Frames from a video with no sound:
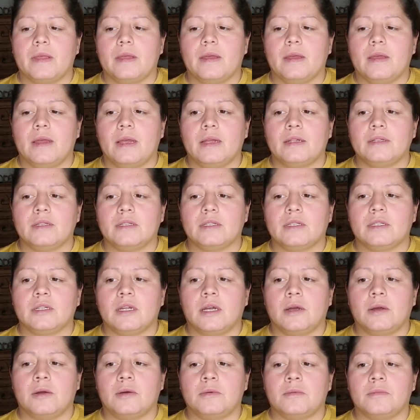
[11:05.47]
And
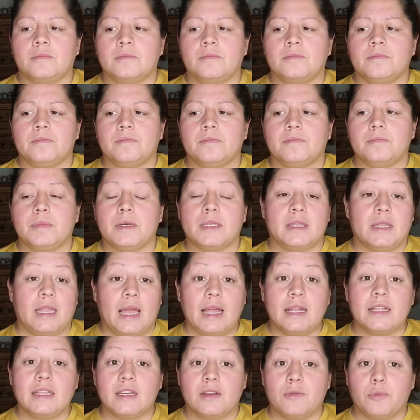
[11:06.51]
some, but
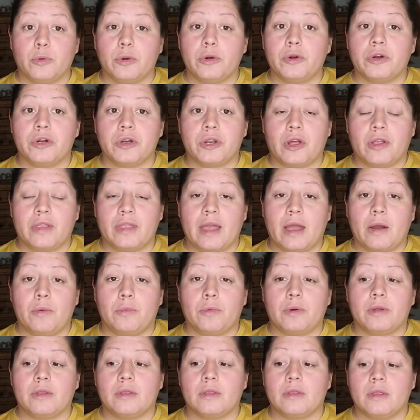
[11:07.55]
they did real good on that
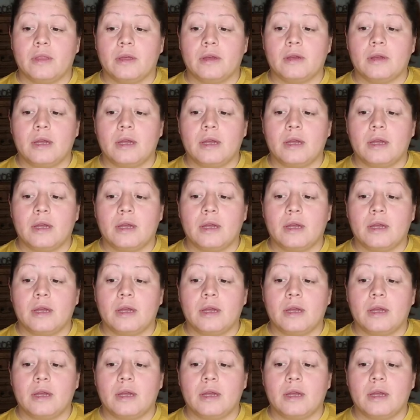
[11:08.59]
one.